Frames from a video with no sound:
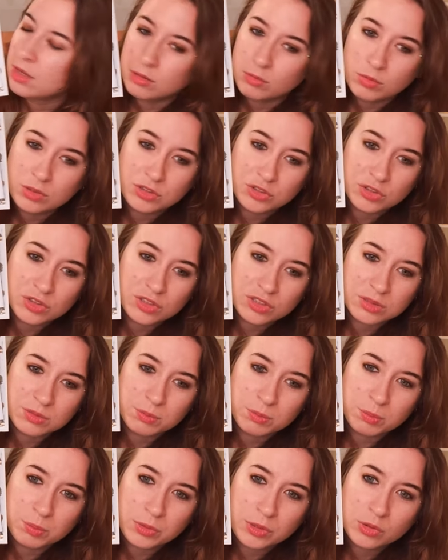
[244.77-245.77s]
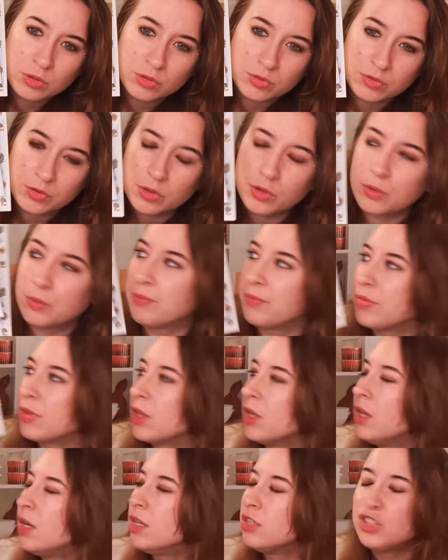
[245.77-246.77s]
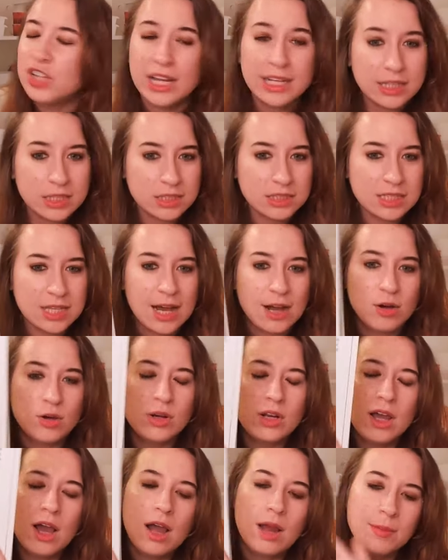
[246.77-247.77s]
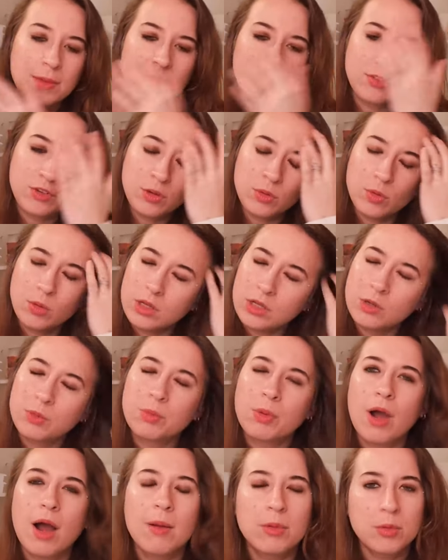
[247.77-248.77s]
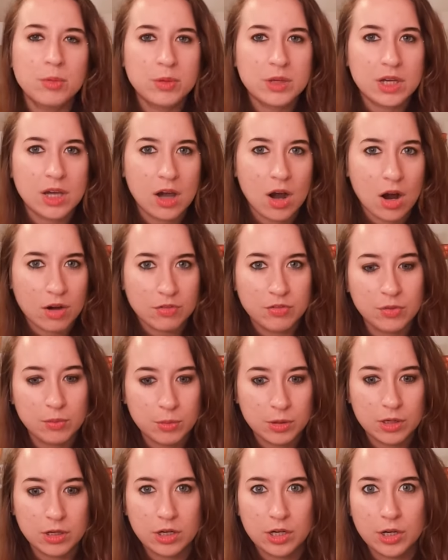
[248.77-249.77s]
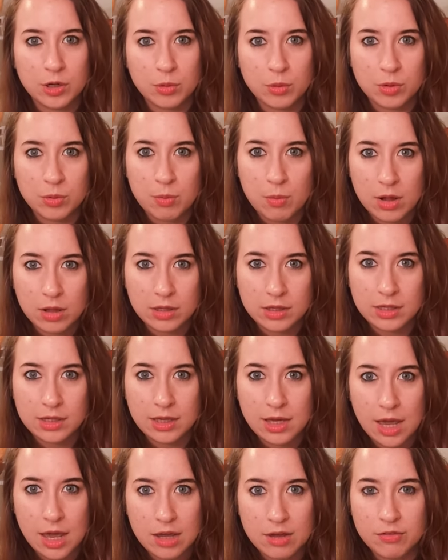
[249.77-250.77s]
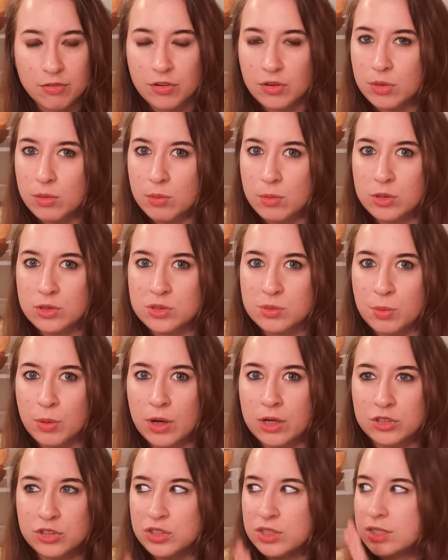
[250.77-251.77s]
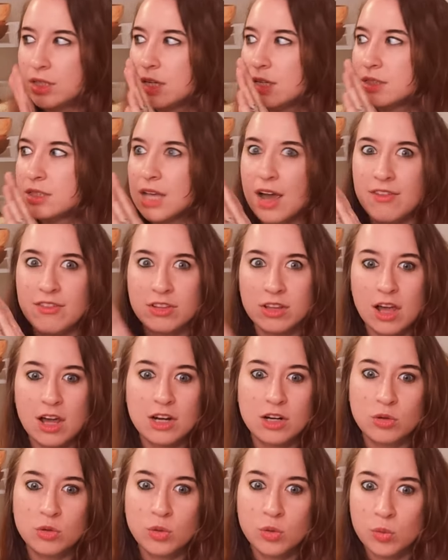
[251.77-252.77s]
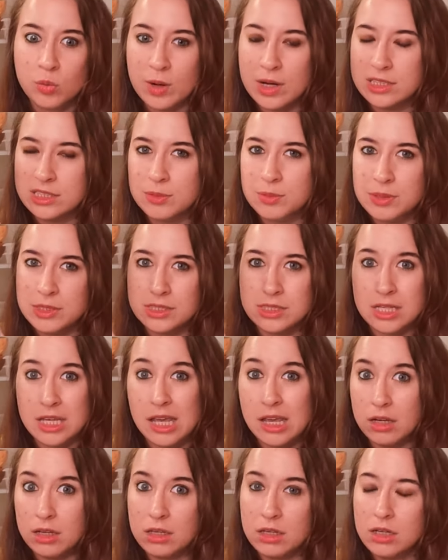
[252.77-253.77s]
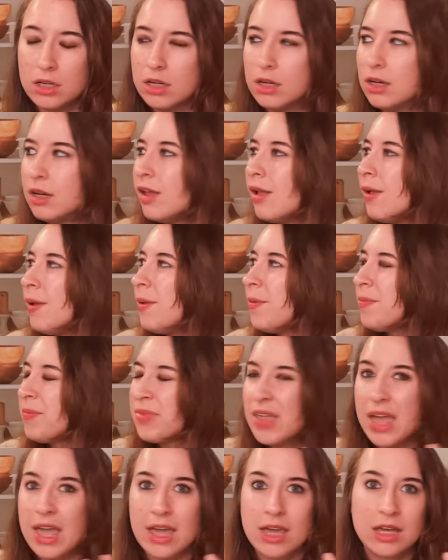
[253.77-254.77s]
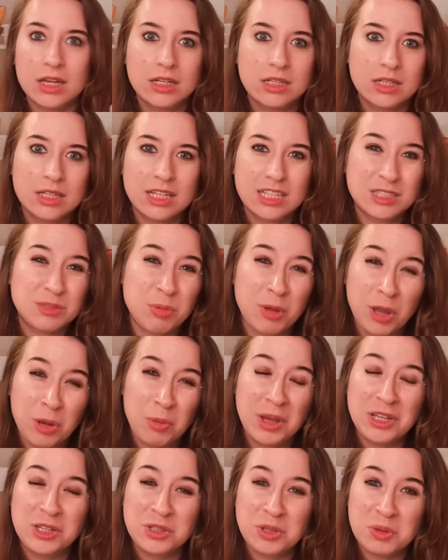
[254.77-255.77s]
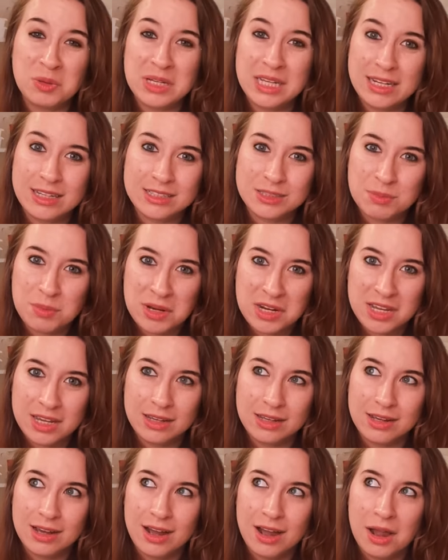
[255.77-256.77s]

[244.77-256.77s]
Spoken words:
which looks beautiful. Check this out. If you probably are familiar with Molly Yeh for the most part. She does have a lot of cool recipes in here. And that's probably why you don't need as many